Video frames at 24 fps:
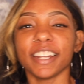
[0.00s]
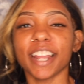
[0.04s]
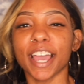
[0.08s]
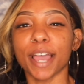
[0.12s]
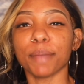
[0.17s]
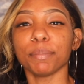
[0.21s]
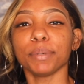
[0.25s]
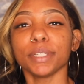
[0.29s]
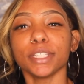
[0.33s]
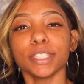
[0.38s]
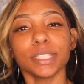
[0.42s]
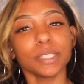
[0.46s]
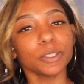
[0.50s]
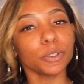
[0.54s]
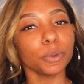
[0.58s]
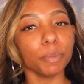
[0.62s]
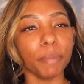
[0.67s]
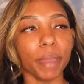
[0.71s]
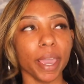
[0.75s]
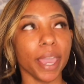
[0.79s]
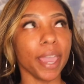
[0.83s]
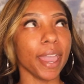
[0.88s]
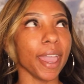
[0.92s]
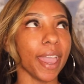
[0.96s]

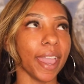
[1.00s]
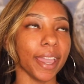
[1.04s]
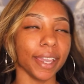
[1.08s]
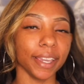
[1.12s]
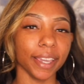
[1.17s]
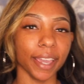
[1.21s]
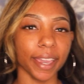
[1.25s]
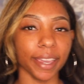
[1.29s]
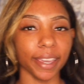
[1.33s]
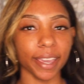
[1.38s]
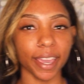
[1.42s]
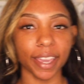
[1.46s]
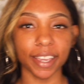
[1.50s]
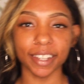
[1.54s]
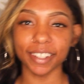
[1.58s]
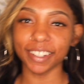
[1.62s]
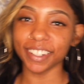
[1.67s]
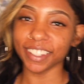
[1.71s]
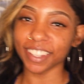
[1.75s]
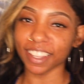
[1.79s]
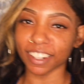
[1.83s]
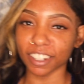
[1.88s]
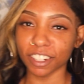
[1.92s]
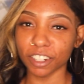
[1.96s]
Dom2Bad, aka
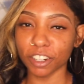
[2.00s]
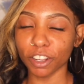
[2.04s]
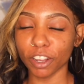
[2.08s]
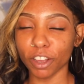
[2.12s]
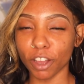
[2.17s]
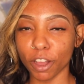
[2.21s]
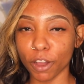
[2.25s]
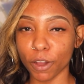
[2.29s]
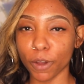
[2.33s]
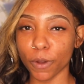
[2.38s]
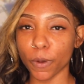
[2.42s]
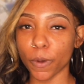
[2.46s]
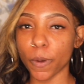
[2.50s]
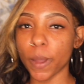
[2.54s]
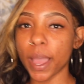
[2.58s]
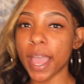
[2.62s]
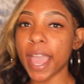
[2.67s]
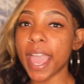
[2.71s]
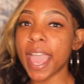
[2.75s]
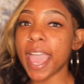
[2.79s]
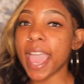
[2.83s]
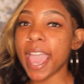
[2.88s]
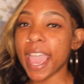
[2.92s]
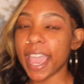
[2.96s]
Deanna Nicole,
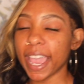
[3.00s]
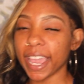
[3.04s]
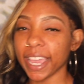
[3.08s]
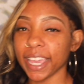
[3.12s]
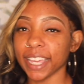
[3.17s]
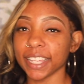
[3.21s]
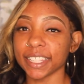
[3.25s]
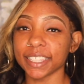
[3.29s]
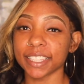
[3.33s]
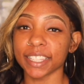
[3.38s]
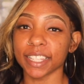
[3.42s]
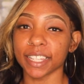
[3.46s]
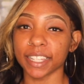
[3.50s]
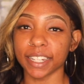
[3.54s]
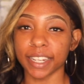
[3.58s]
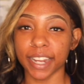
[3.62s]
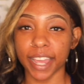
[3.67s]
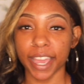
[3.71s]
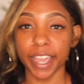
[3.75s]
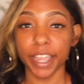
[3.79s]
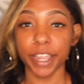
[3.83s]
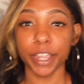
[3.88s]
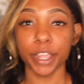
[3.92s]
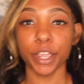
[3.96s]
and
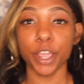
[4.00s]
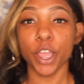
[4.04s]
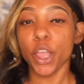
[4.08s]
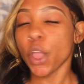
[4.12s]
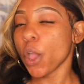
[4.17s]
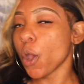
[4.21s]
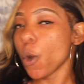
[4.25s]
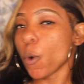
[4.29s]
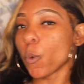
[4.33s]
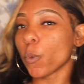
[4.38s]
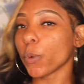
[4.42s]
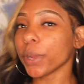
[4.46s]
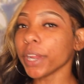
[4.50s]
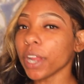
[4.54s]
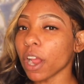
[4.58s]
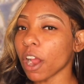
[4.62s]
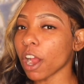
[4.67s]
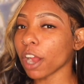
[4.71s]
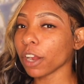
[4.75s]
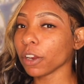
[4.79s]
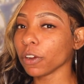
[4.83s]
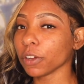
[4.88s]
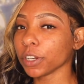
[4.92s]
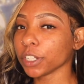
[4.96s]
today we
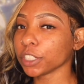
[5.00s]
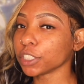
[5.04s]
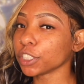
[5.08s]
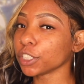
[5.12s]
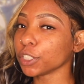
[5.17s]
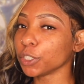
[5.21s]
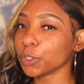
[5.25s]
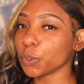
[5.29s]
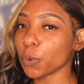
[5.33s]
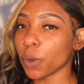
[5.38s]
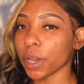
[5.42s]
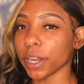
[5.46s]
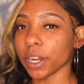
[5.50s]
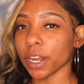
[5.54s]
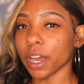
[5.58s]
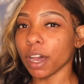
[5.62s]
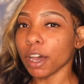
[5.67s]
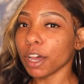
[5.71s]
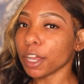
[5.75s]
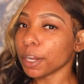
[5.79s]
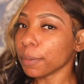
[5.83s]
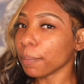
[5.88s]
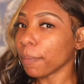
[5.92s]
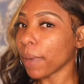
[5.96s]
are going to do an
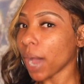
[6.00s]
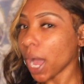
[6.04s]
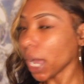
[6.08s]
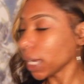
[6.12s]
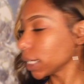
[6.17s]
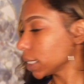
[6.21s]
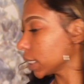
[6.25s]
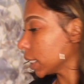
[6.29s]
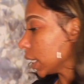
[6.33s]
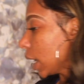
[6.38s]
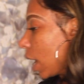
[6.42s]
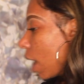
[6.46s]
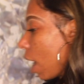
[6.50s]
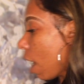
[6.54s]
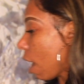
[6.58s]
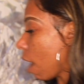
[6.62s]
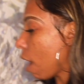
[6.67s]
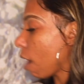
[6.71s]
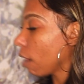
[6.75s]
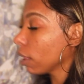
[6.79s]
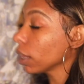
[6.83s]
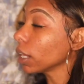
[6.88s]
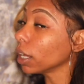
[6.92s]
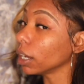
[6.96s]
unboxing
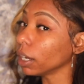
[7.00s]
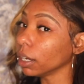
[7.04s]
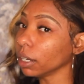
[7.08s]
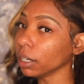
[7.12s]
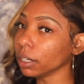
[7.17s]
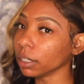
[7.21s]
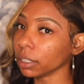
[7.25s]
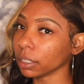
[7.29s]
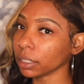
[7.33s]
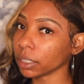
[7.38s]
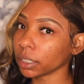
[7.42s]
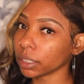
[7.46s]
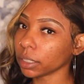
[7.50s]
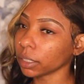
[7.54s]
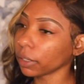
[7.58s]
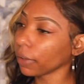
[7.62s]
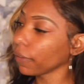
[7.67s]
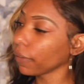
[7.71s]
haul of